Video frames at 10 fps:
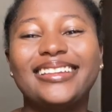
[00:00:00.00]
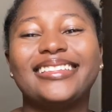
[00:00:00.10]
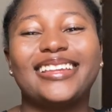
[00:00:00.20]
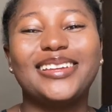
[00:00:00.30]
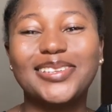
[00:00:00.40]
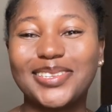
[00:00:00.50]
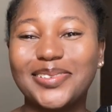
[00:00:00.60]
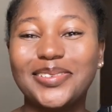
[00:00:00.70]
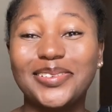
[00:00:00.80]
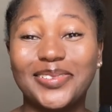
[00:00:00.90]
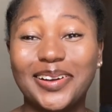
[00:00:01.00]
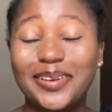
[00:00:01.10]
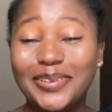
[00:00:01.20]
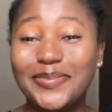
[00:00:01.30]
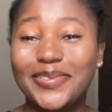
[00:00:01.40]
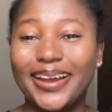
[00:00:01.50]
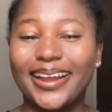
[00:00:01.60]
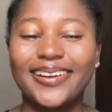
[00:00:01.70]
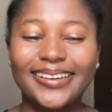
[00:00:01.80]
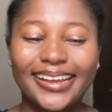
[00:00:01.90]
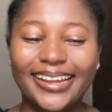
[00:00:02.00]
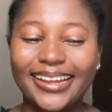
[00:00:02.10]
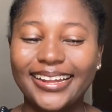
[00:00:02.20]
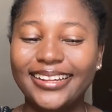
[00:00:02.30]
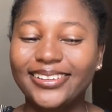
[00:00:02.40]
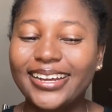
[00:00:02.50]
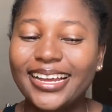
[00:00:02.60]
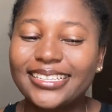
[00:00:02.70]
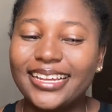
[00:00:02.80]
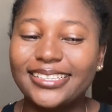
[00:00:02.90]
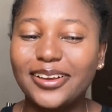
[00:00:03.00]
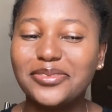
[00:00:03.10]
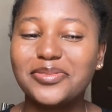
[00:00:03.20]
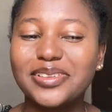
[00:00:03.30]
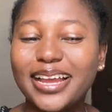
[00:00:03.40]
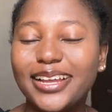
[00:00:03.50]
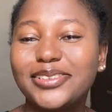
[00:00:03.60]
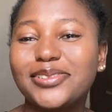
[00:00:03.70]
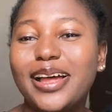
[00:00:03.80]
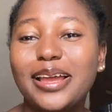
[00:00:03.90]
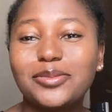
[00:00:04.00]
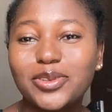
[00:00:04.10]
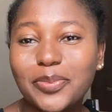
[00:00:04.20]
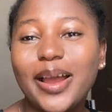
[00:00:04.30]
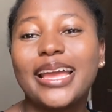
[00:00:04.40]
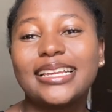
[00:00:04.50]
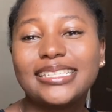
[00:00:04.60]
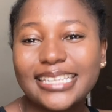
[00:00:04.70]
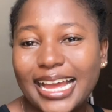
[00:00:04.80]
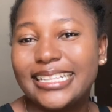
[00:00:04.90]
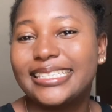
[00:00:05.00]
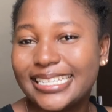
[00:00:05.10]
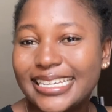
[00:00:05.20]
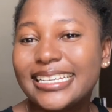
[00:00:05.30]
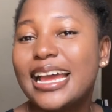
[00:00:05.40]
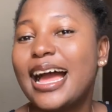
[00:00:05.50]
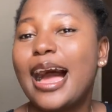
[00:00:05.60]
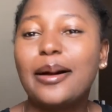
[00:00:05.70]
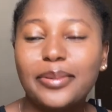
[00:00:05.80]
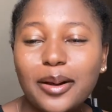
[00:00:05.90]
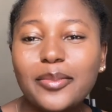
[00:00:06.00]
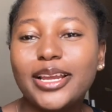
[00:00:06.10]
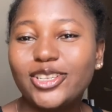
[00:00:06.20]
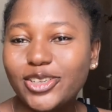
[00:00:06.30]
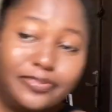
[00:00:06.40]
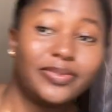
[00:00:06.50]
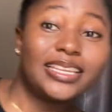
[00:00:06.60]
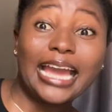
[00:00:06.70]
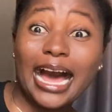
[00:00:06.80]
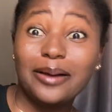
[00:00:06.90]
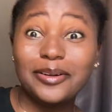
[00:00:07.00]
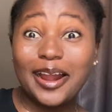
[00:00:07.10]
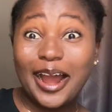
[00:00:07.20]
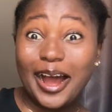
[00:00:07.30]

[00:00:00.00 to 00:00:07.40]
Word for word: Thank you so much for coming back. Okay, you guys can tell from the title I am super excited about my new camera.